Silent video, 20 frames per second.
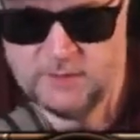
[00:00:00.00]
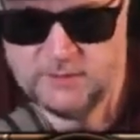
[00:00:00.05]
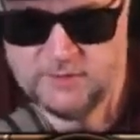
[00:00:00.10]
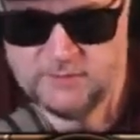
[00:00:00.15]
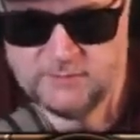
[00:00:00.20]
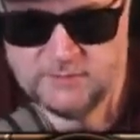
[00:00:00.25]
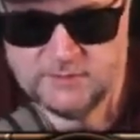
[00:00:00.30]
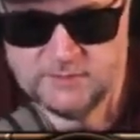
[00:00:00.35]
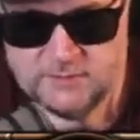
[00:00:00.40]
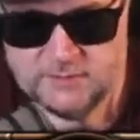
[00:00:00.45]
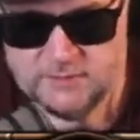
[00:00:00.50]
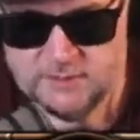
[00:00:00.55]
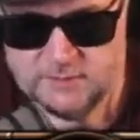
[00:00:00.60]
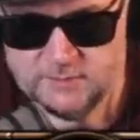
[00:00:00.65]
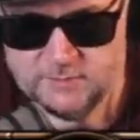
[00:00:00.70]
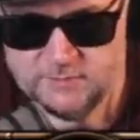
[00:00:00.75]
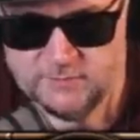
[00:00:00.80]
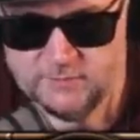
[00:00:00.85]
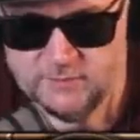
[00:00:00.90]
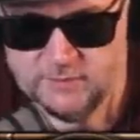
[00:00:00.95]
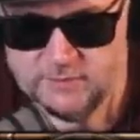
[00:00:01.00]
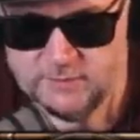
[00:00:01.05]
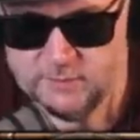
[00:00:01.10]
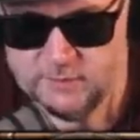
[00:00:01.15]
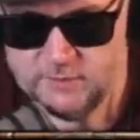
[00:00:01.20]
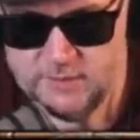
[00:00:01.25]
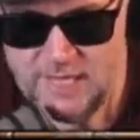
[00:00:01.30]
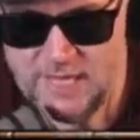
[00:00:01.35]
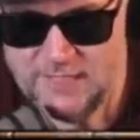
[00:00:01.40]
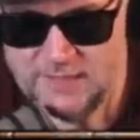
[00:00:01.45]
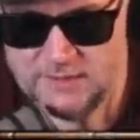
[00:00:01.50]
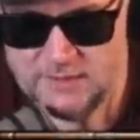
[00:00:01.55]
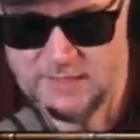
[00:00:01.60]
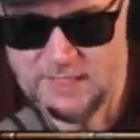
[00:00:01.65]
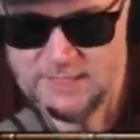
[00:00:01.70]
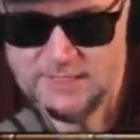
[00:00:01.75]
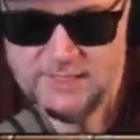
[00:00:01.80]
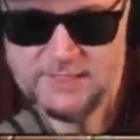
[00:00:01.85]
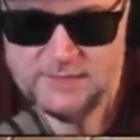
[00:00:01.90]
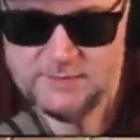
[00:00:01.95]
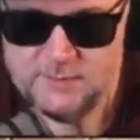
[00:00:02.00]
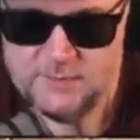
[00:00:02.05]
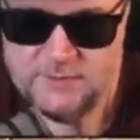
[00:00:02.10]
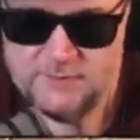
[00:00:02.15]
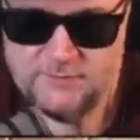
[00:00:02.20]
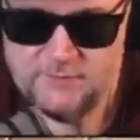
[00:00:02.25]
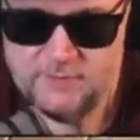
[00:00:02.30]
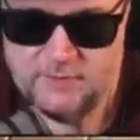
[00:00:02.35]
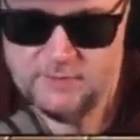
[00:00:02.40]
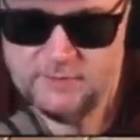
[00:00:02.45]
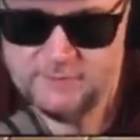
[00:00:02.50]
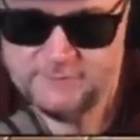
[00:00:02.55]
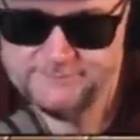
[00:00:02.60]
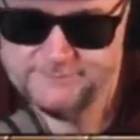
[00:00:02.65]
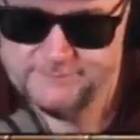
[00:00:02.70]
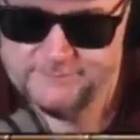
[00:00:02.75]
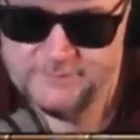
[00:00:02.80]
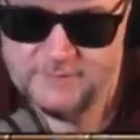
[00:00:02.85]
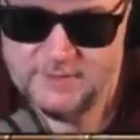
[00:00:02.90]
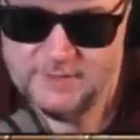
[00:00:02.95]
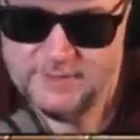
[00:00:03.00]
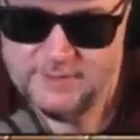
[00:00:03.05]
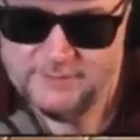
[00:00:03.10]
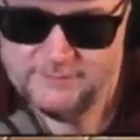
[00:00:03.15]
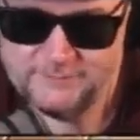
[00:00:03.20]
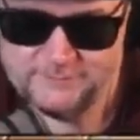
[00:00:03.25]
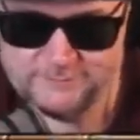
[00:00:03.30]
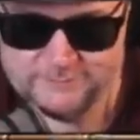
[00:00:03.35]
definitely still like to be friends, but I, I can't speak for how again.